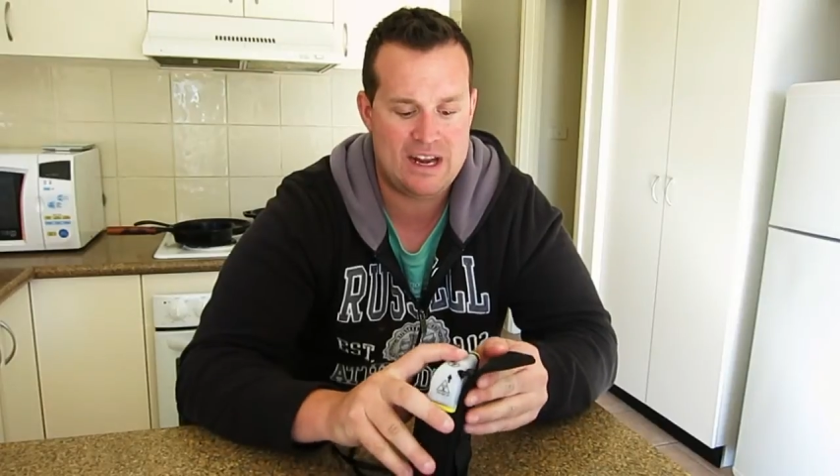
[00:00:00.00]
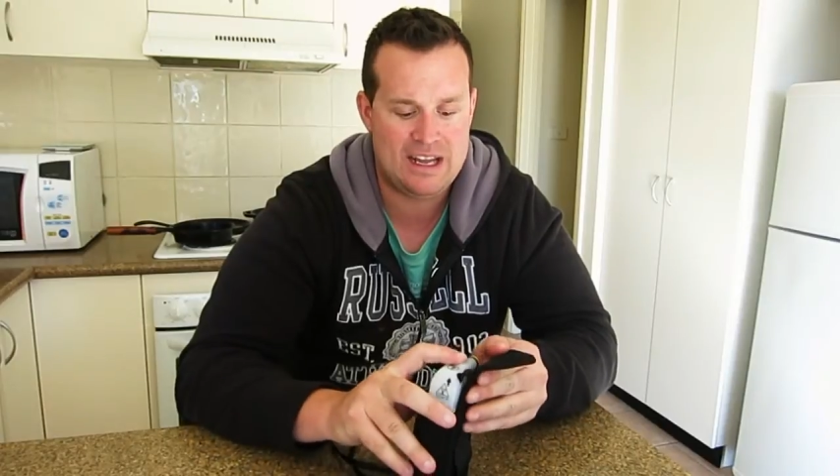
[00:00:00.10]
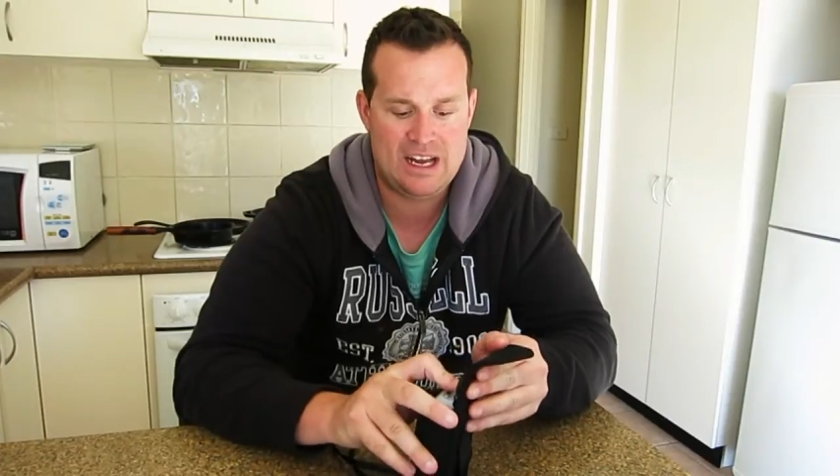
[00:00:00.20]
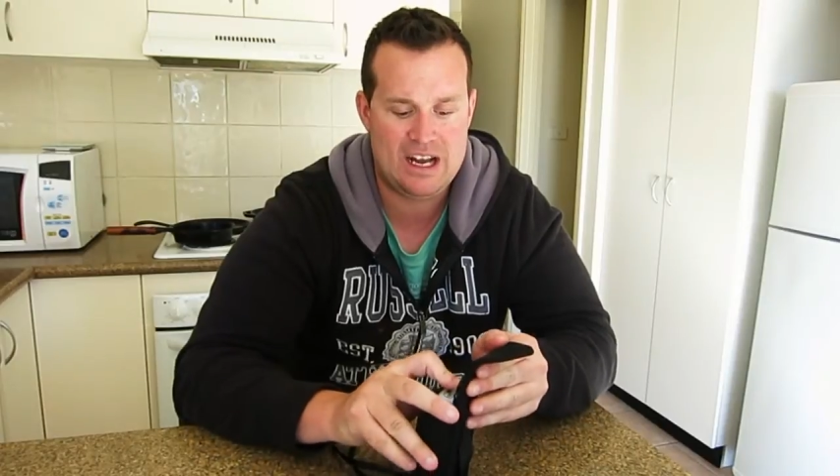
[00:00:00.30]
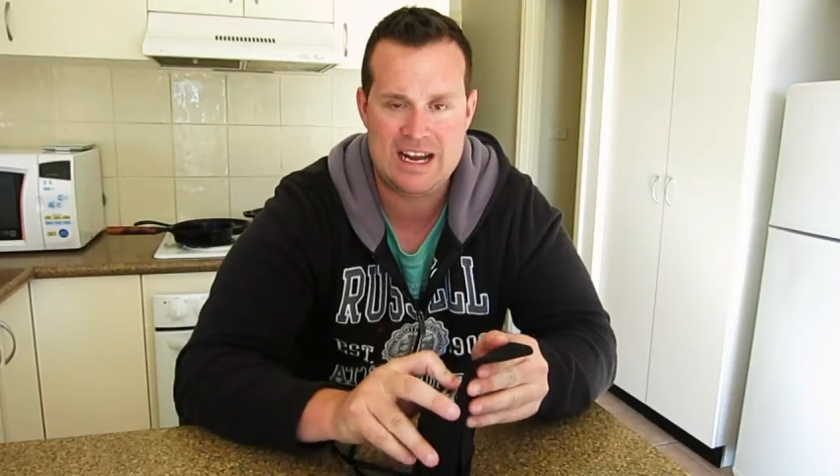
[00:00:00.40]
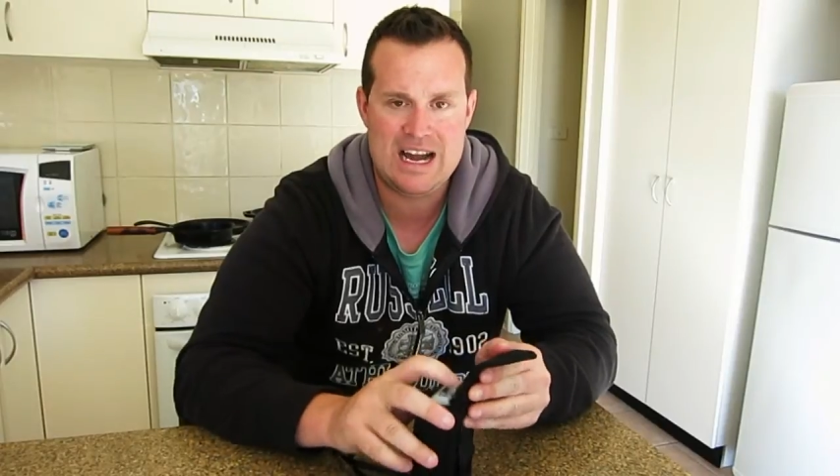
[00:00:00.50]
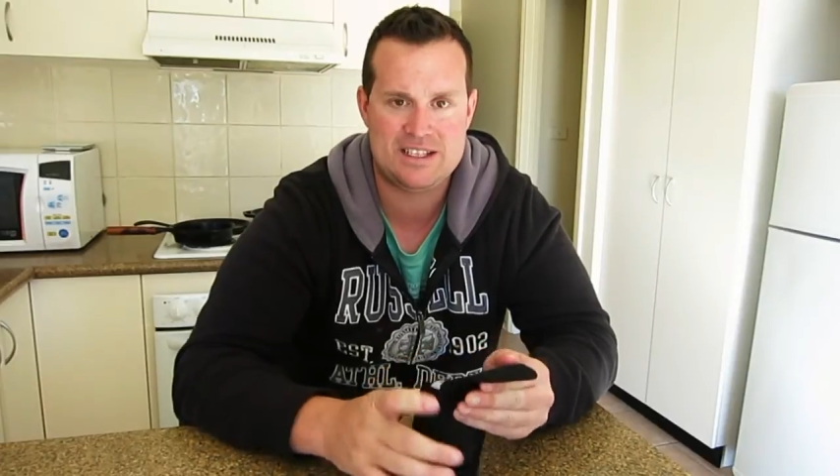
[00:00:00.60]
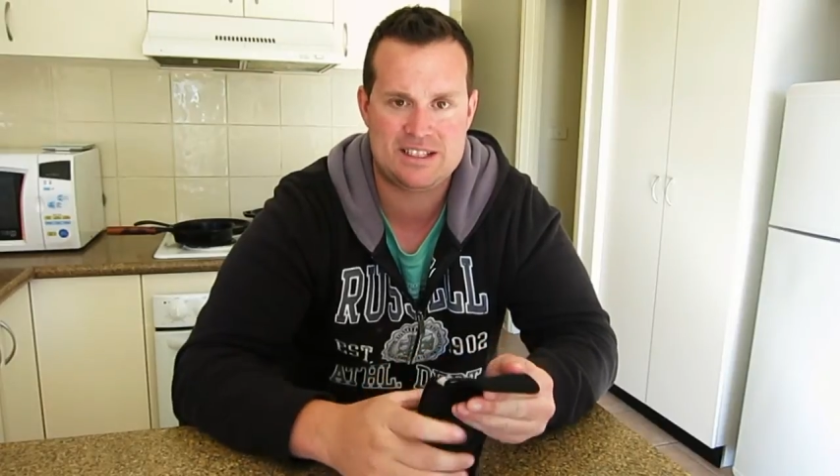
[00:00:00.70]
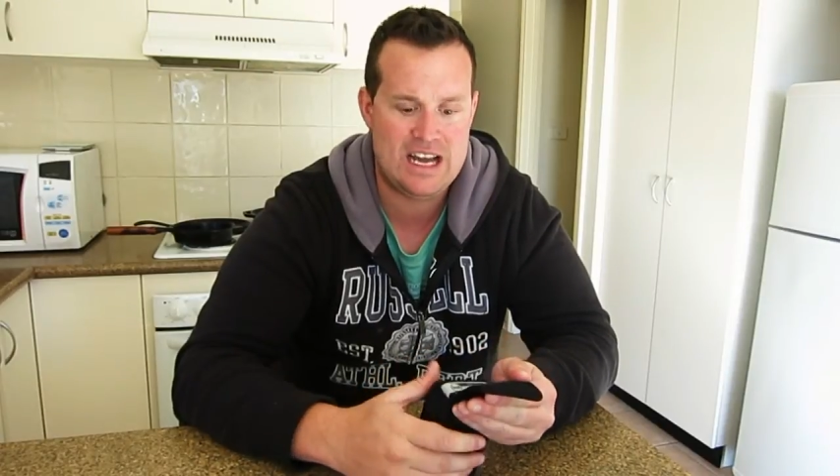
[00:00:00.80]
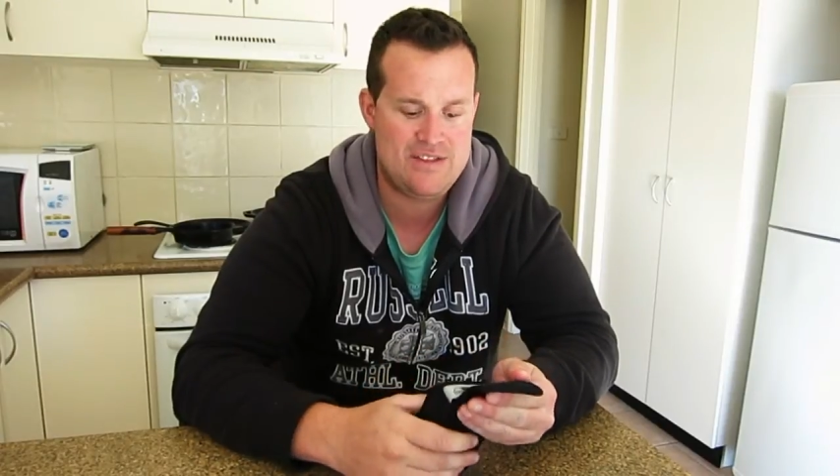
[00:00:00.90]
Again, I can't
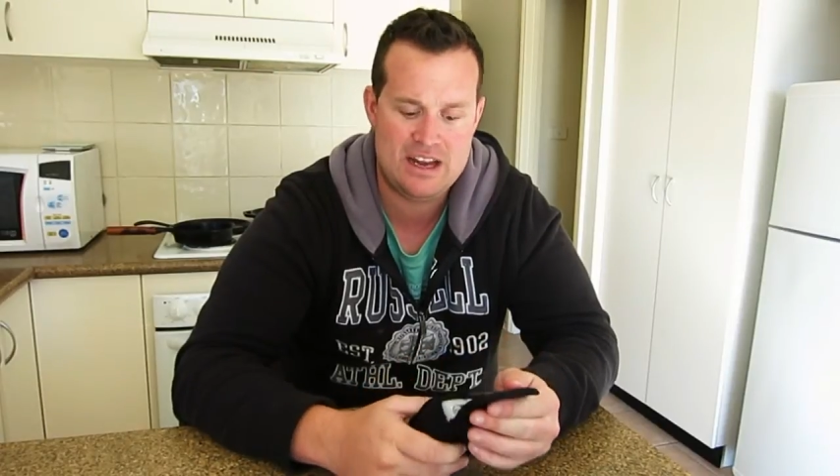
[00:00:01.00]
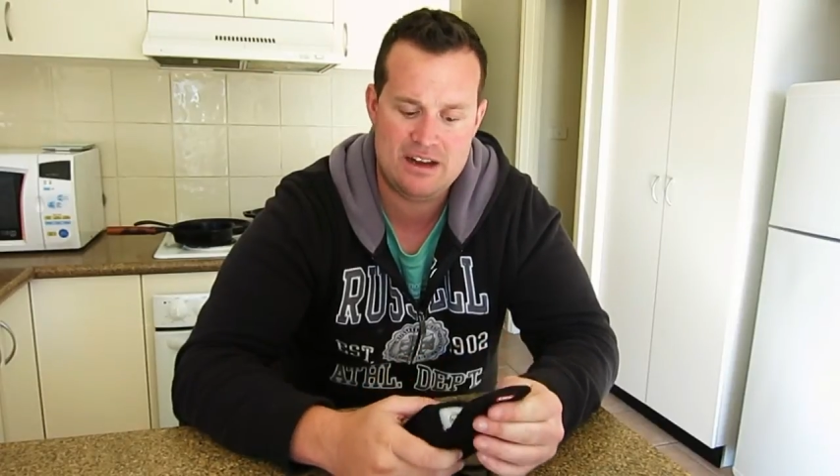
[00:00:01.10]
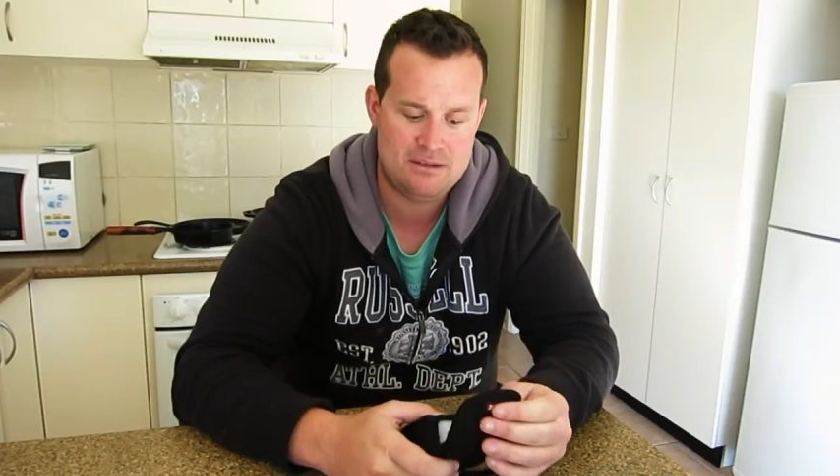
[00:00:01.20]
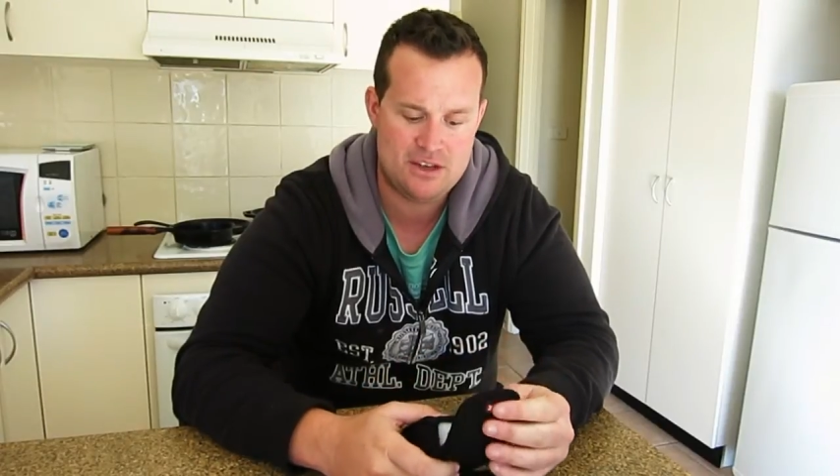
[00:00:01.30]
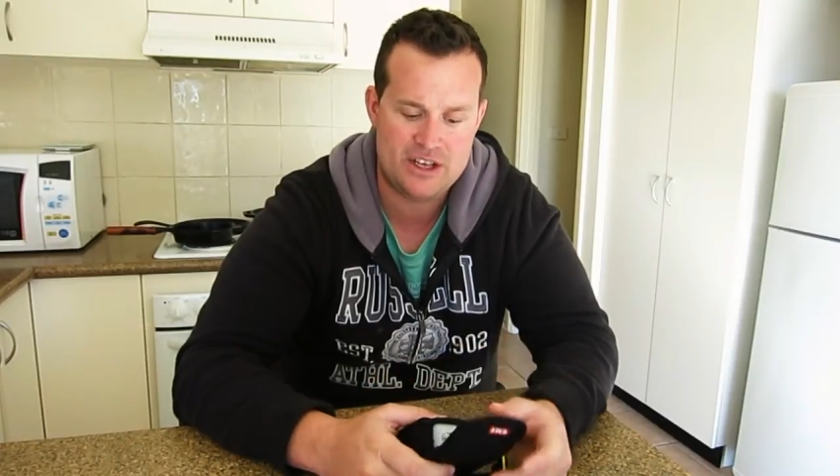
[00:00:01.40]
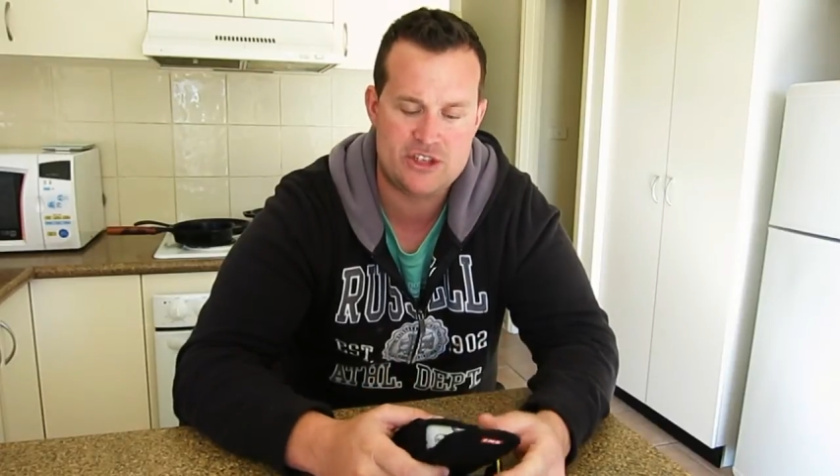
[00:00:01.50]
say that, you know,